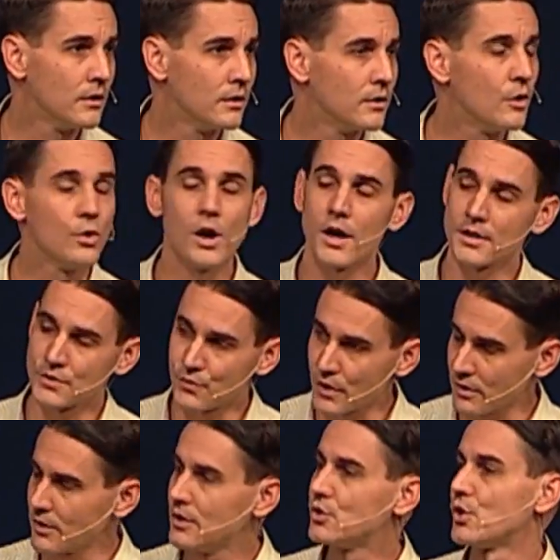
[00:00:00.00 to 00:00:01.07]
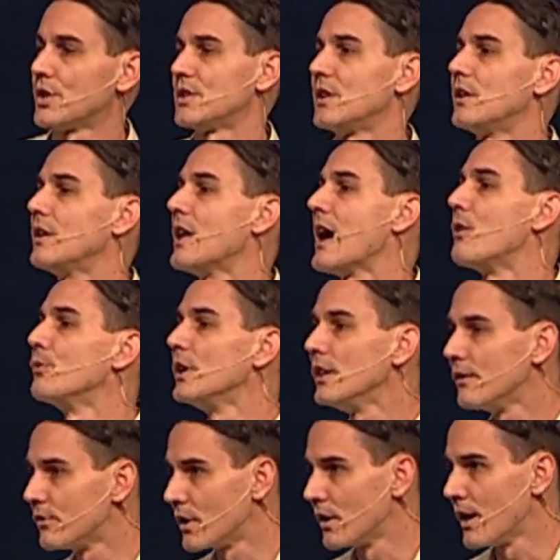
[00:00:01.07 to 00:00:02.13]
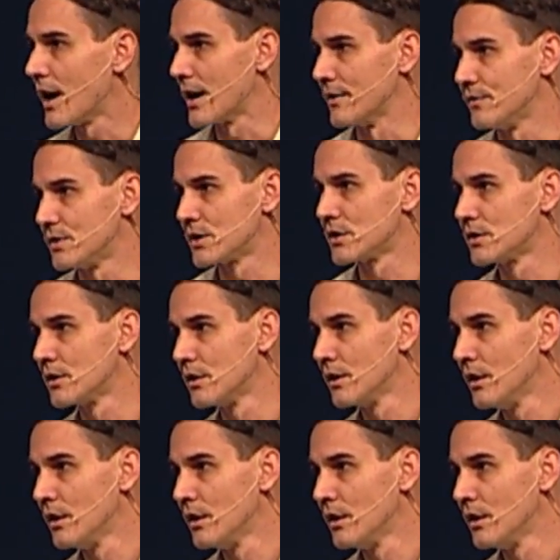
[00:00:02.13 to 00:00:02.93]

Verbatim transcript: No, God is very interested in how we live our lives.